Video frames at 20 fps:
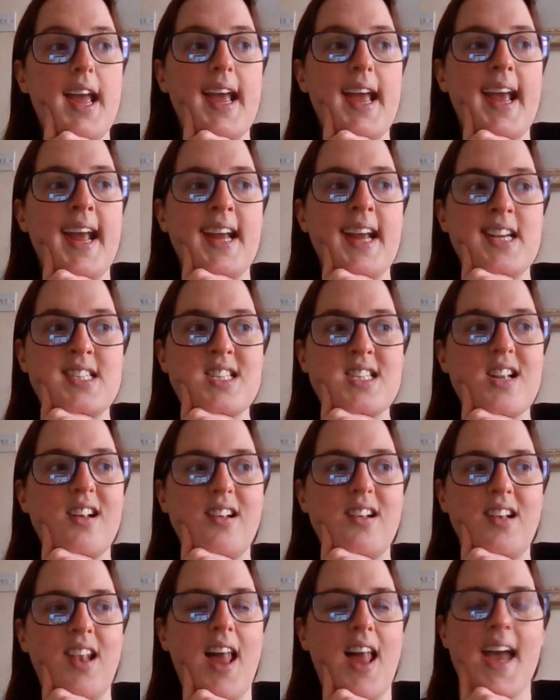is
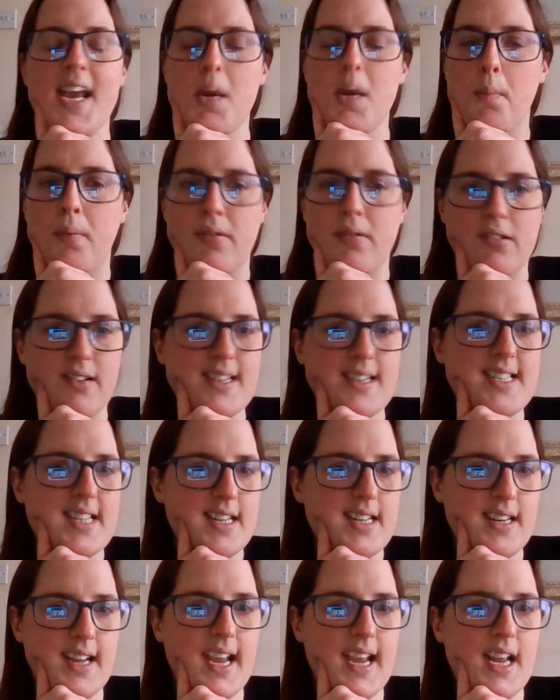like a
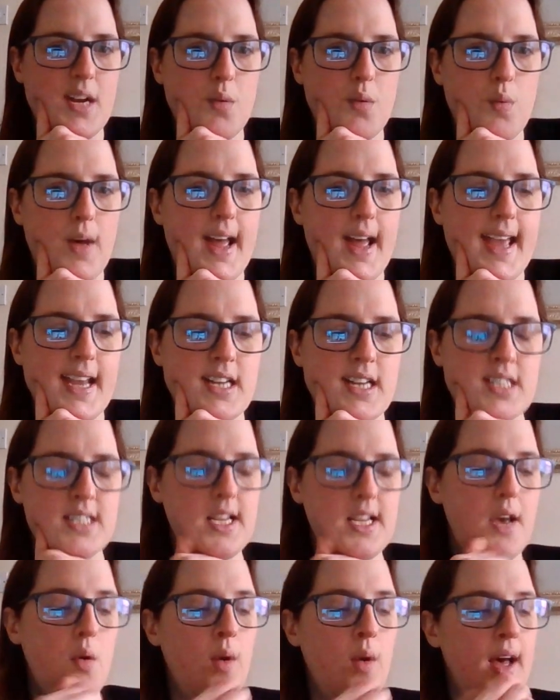prison in a way.
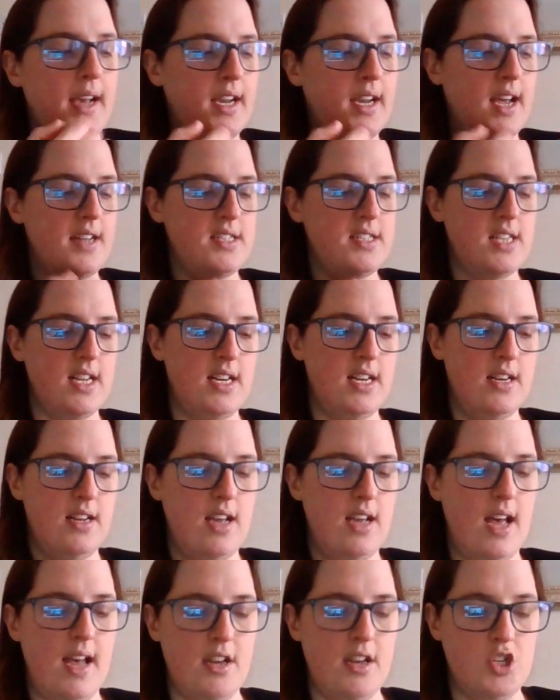So her
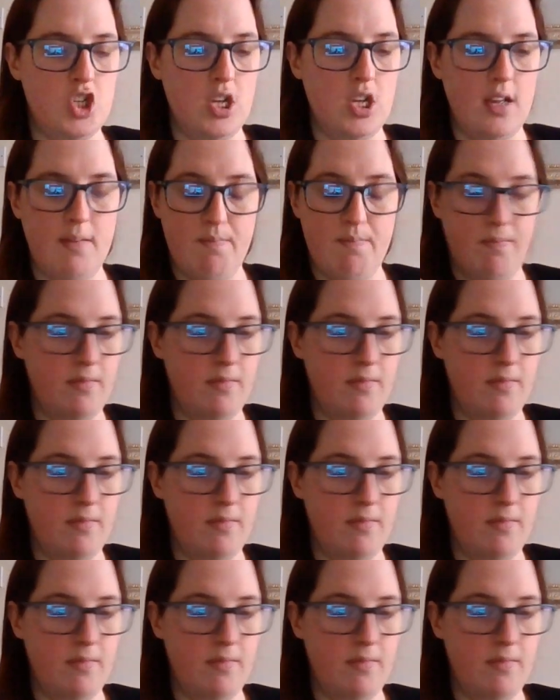cousin, she